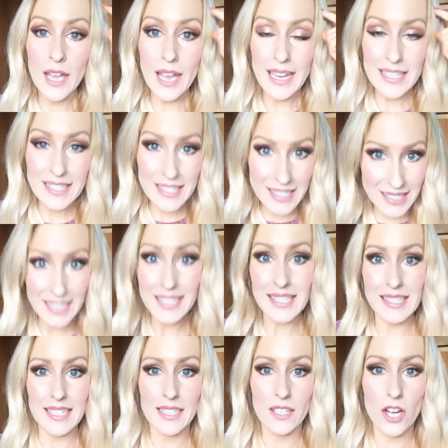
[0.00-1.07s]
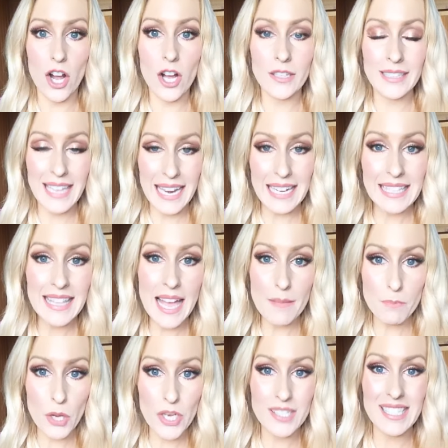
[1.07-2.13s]
insistent on getting
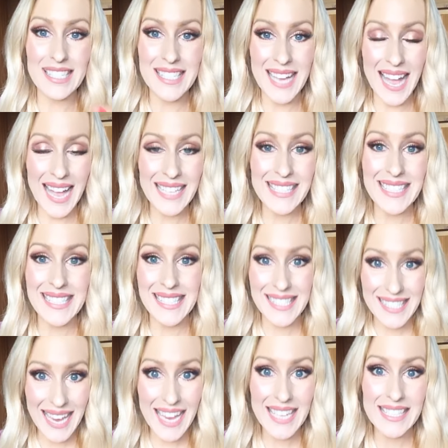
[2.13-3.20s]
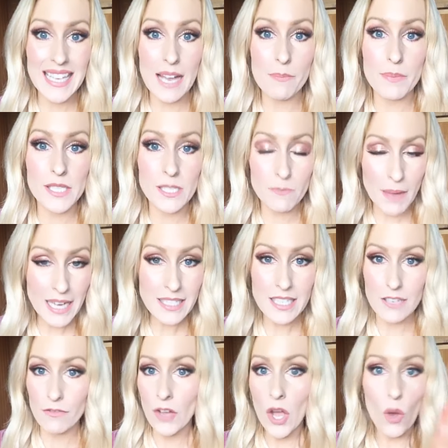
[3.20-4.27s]
that person to understand our
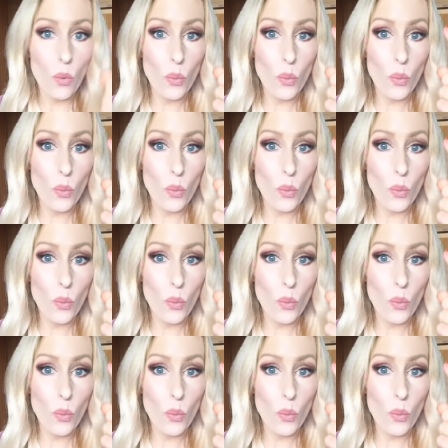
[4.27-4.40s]
perspective,